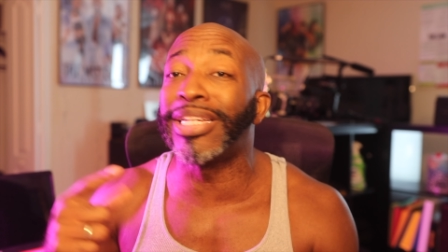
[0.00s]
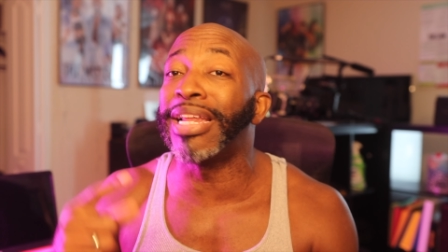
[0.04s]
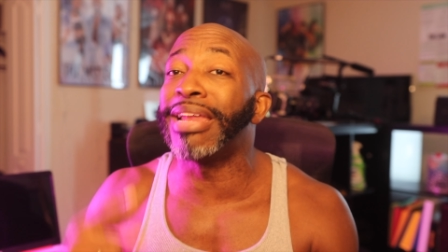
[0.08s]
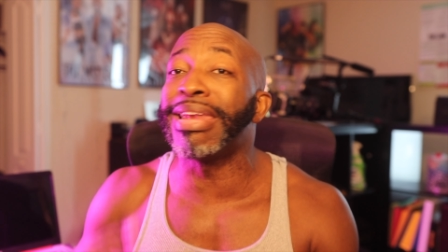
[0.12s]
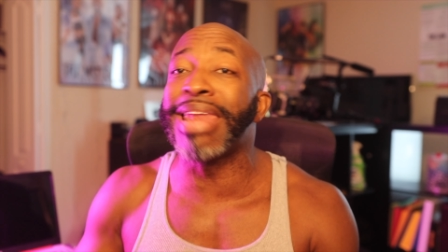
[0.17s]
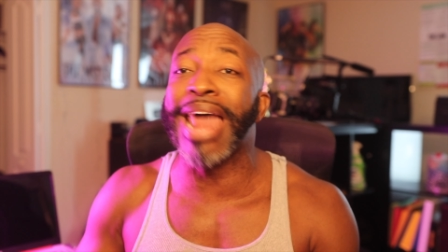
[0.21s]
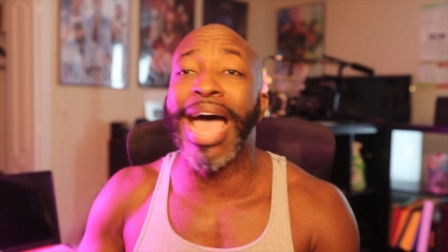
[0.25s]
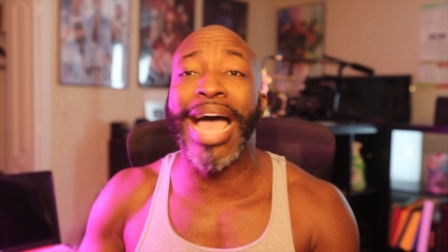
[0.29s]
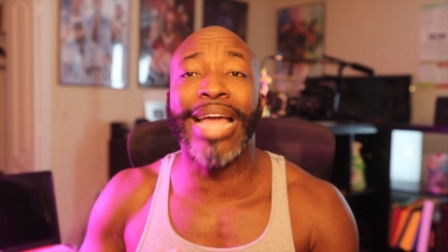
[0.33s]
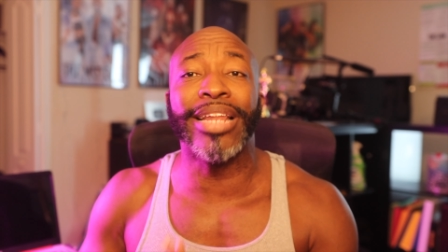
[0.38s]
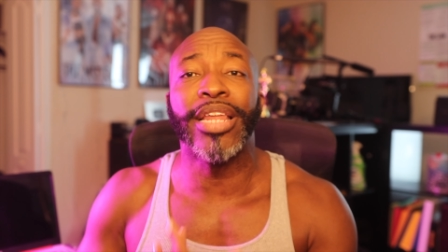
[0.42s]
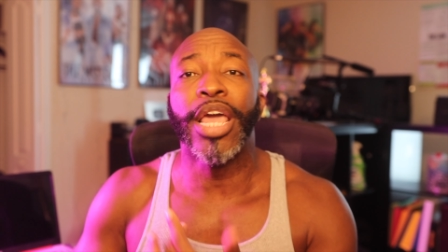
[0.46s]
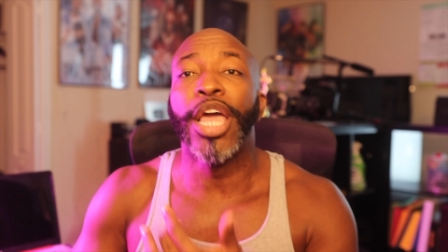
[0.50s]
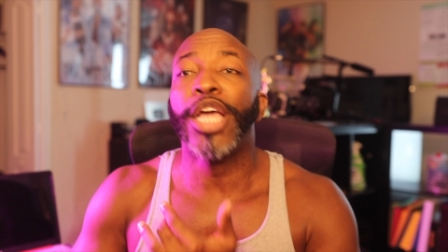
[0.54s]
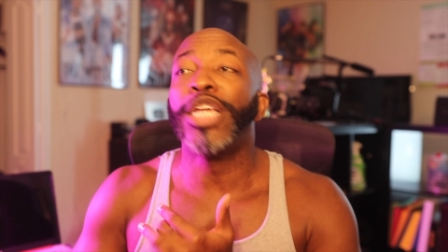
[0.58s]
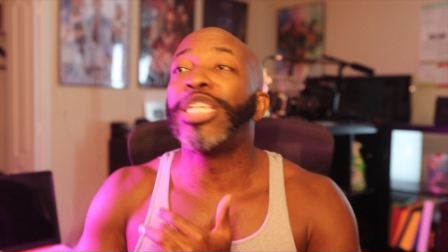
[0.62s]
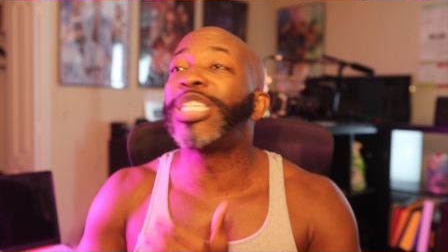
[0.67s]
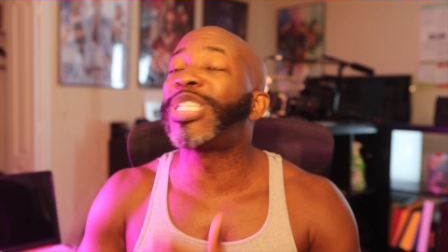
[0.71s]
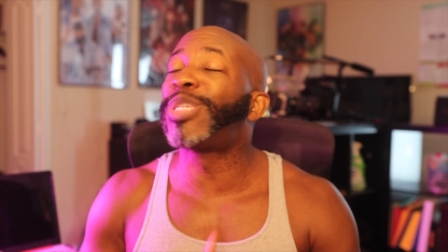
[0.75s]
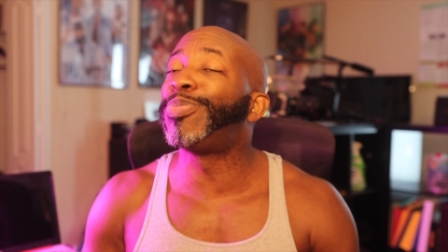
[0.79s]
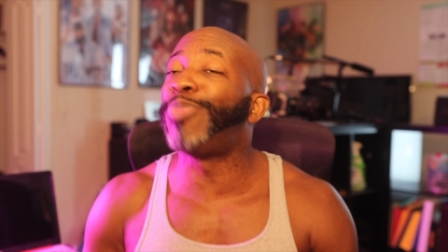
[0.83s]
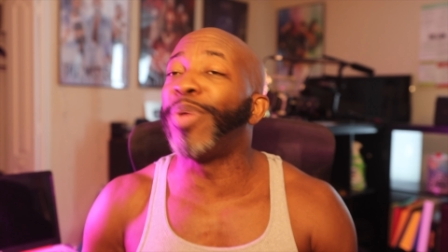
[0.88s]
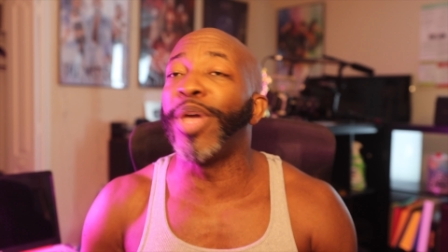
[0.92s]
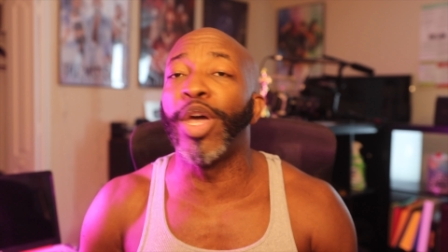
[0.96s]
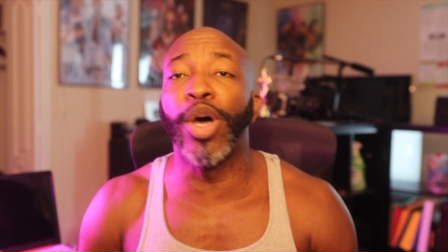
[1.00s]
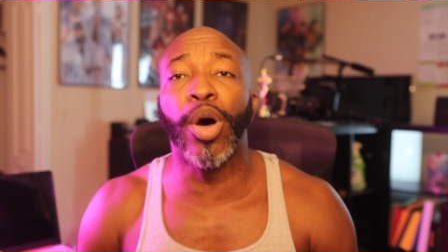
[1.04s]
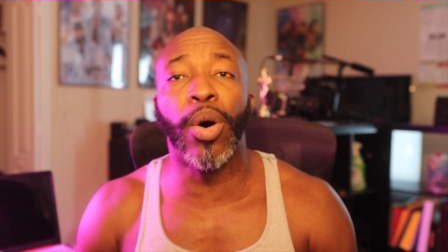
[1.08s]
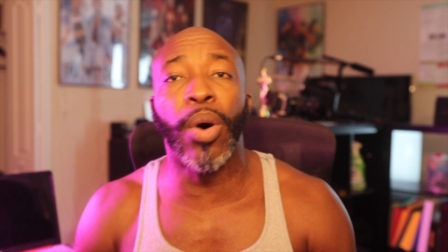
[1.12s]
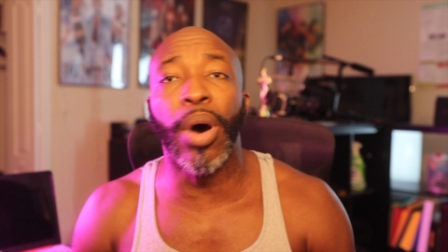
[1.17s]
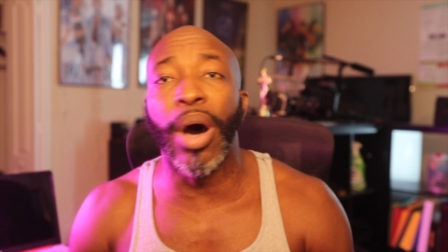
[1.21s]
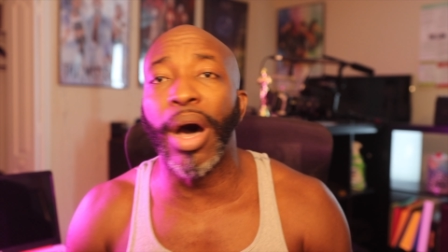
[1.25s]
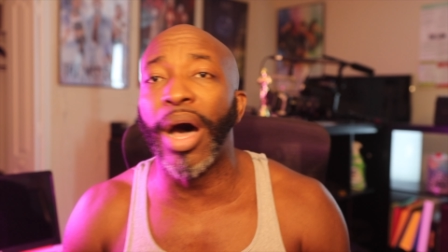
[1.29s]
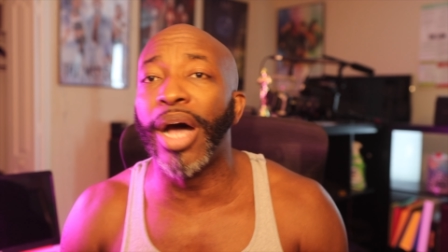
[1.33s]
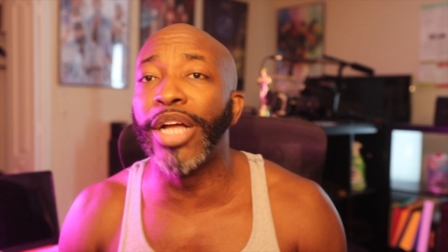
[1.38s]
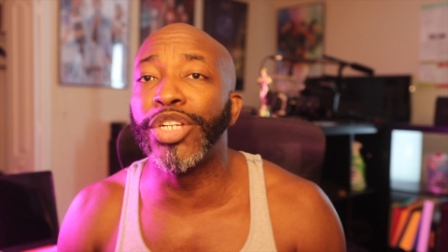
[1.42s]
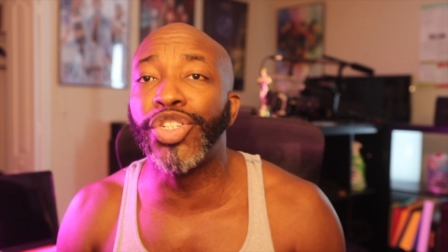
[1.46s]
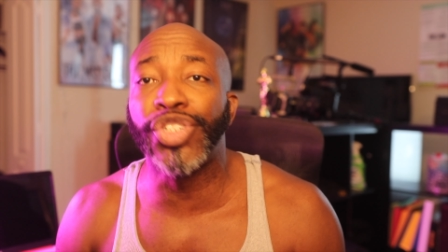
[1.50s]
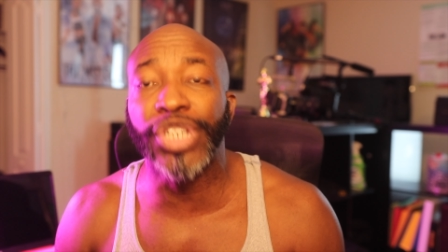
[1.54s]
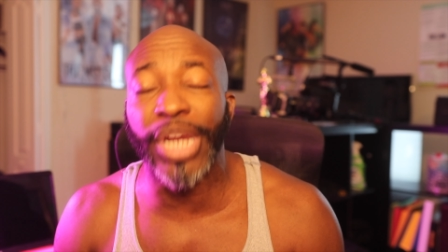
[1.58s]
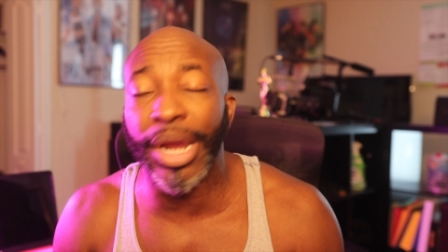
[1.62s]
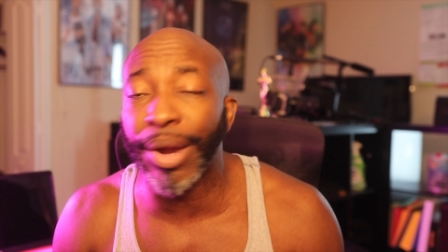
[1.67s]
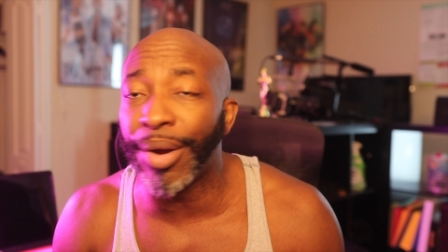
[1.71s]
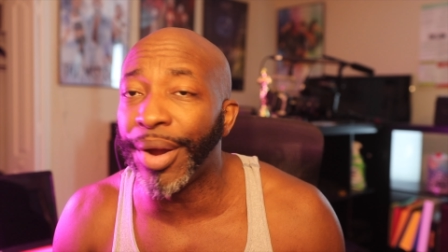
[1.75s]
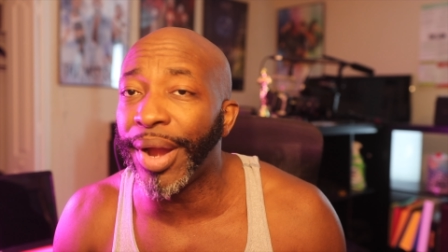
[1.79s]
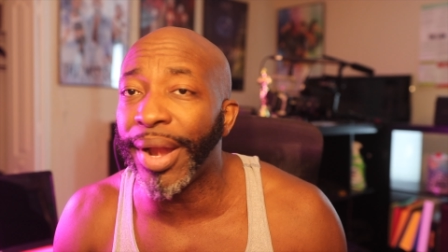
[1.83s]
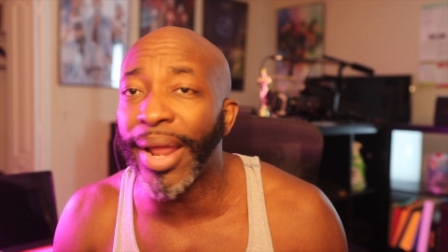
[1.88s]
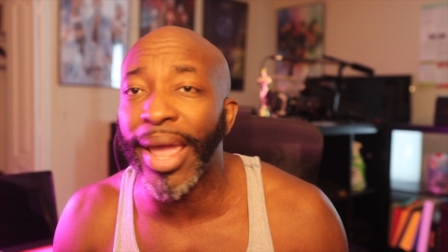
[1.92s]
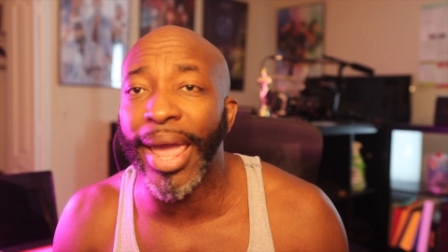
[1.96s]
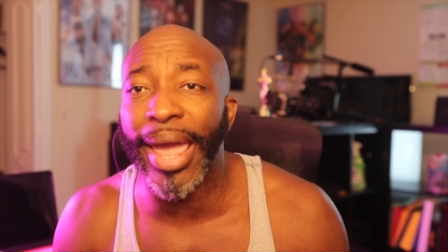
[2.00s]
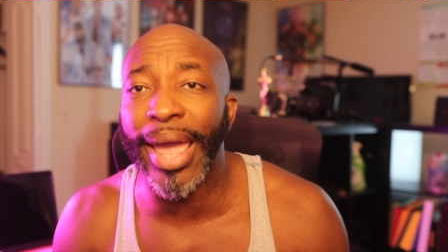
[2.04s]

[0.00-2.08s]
did not spill Jared